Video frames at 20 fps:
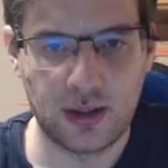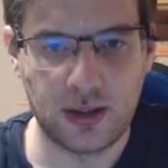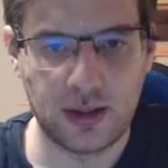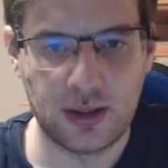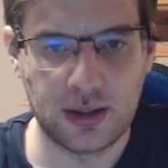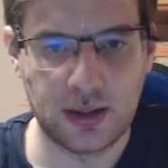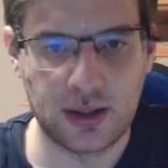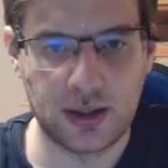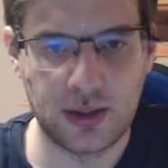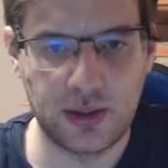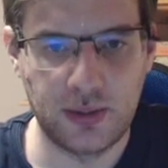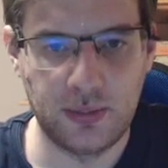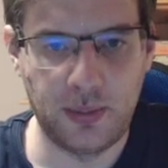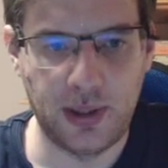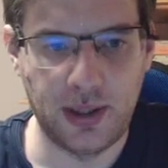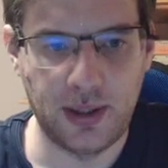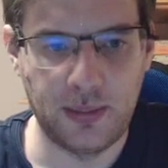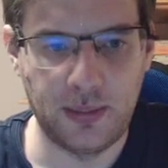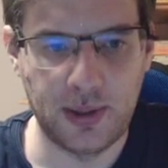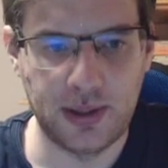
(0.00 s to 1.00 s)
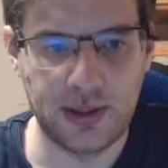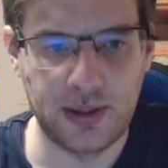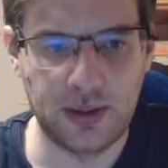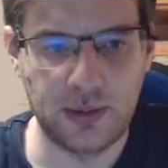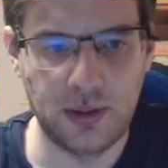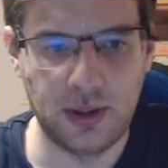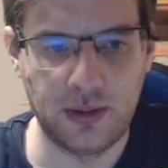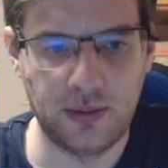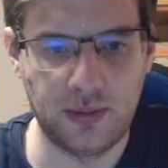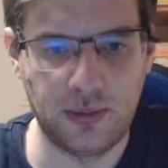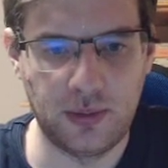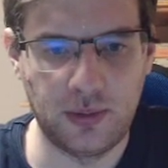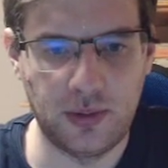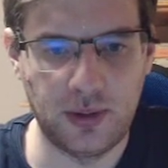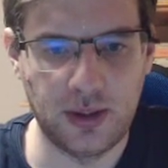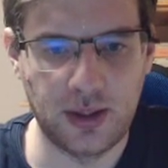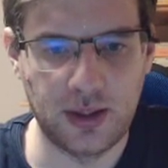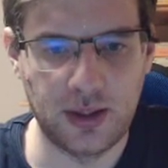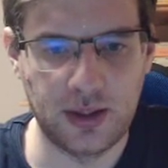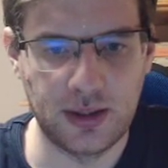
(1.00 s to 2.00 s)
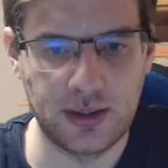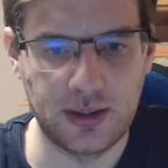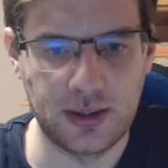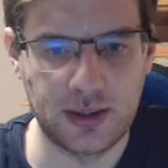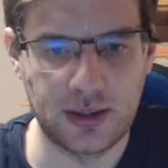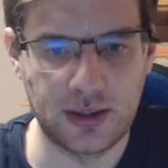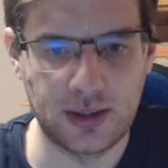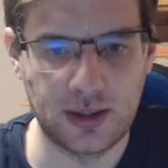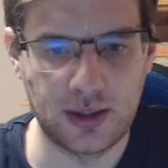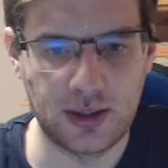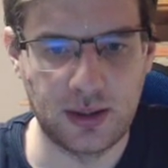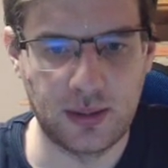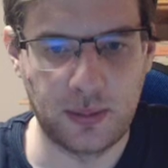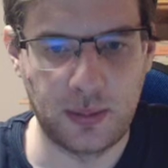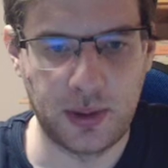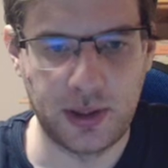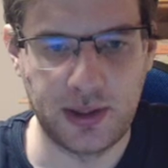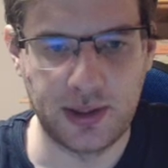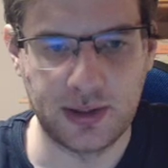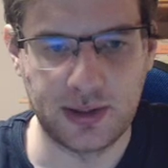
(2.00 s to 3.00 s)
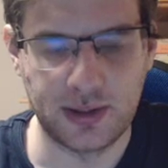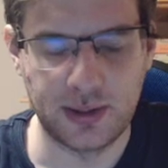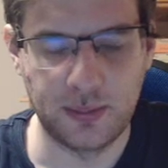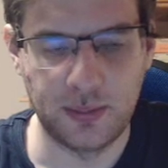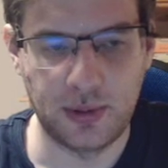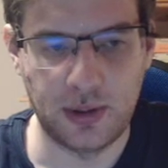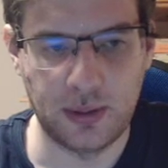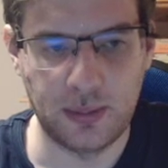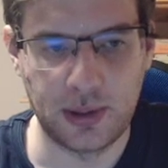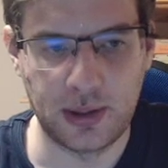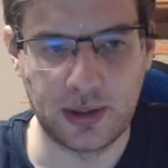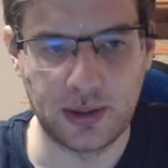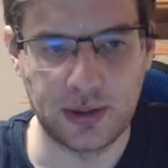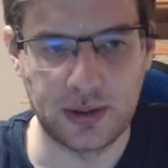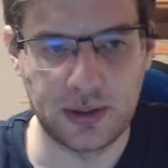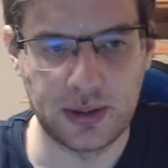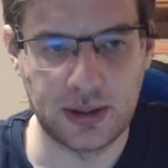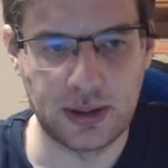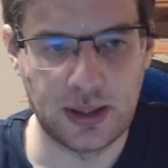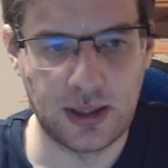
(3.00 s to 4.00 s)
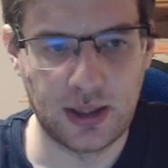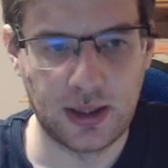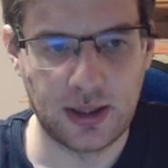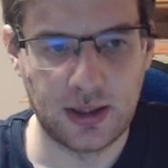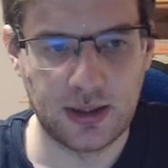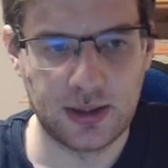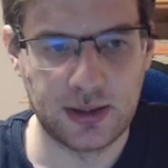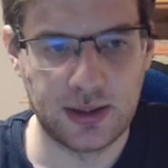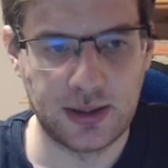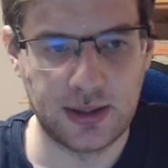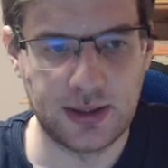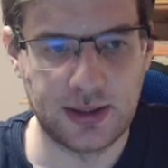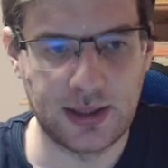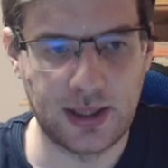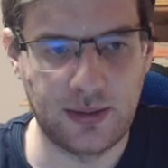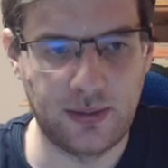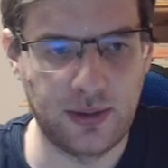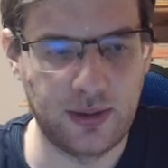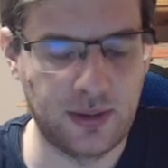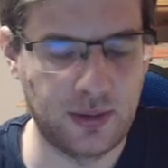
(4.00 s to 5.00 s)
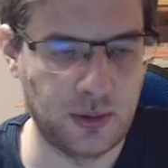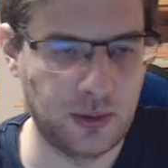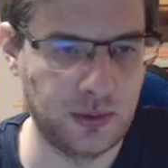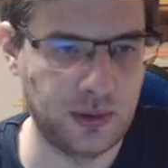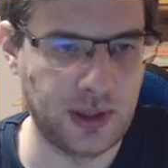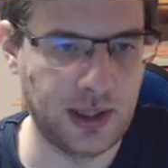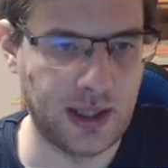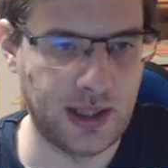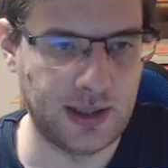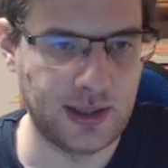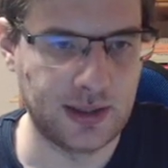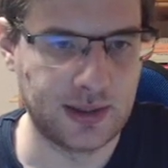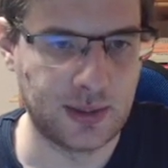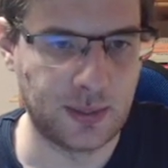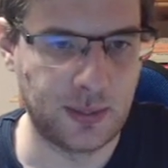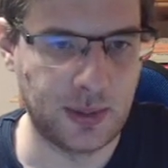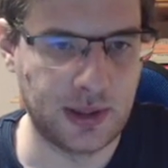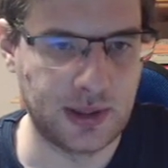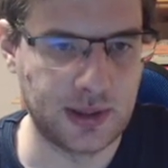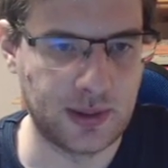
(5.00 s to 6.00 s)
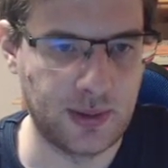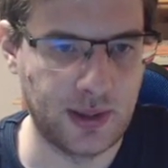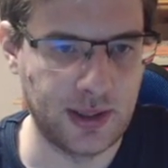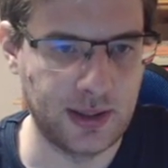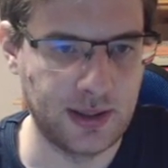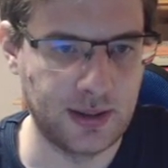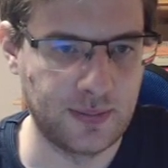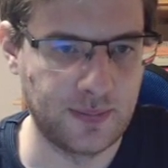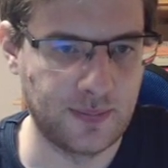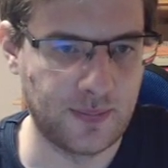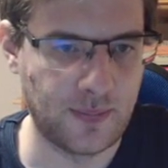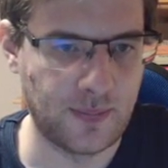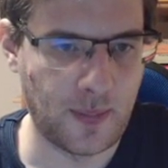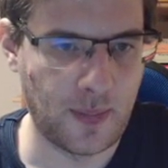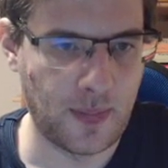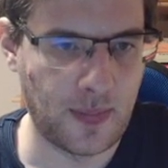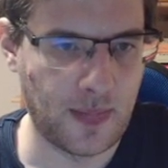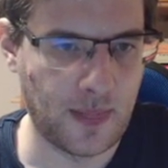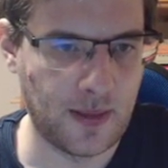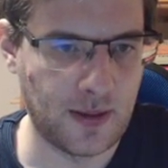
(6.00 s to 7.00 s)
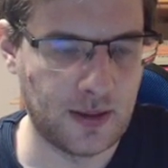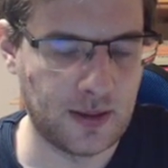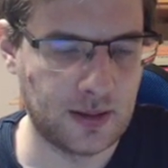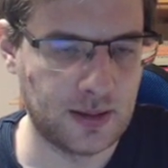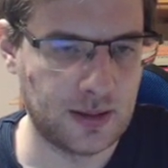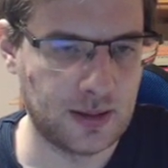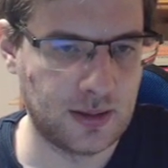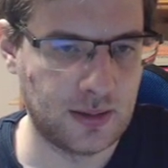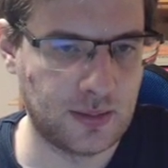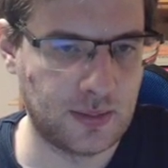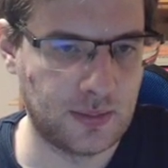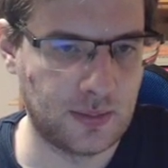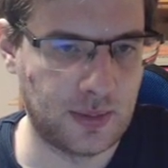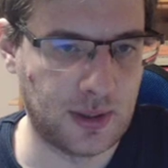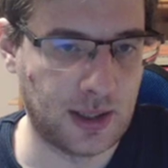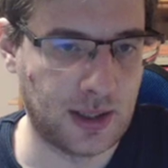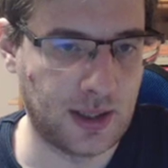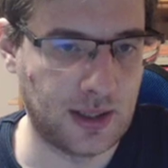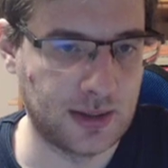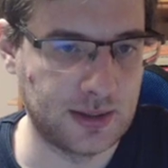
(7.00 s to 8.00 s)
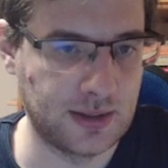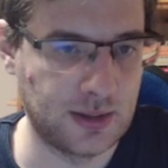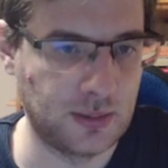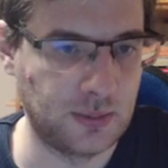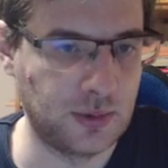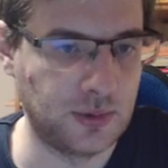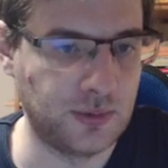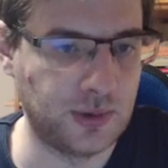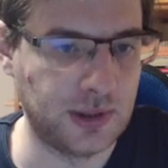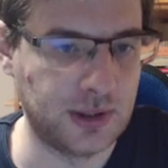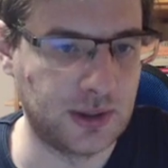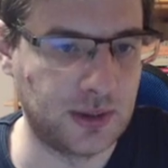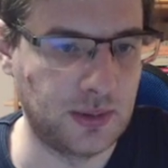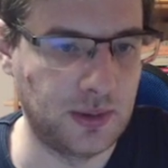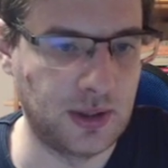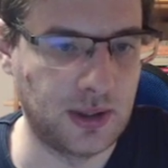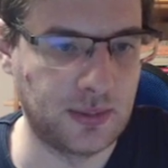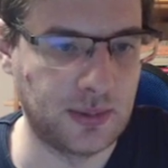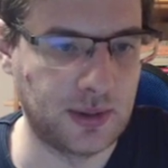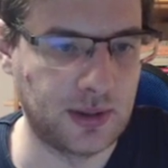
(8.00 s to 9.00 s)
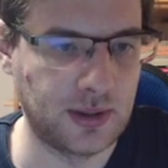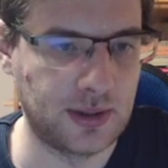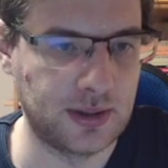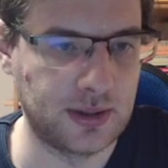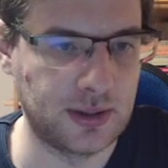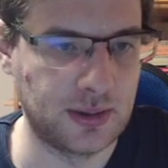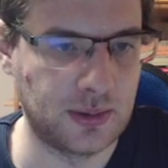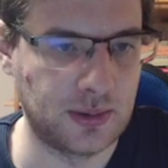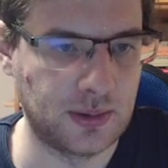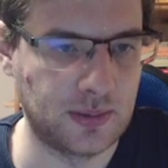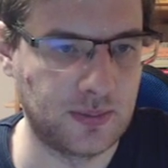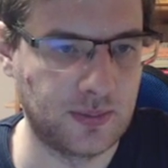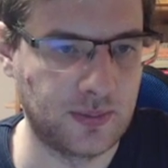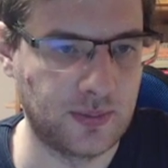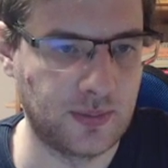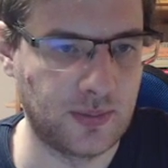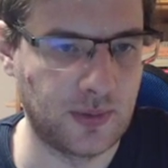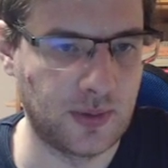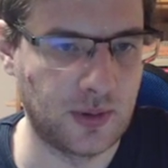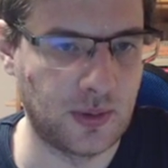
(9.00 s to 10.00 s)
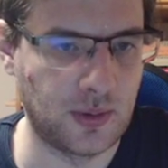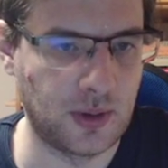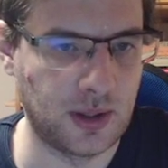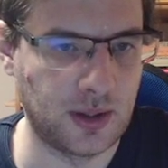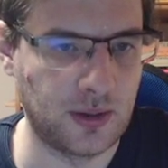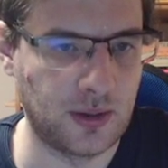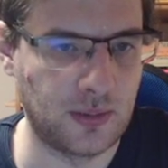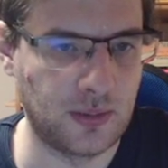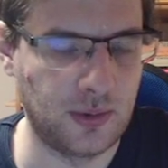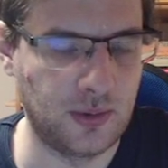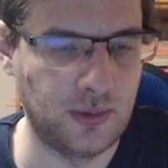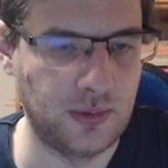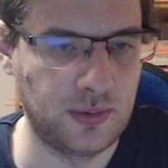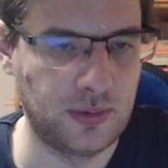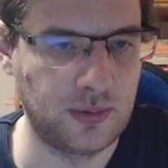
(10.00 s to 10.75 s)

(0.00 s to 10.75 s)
So if black plays rook e4, then it's pretty simple because c7, rook d8 is a big threat. Black has to move this rook, I mean there is no other move.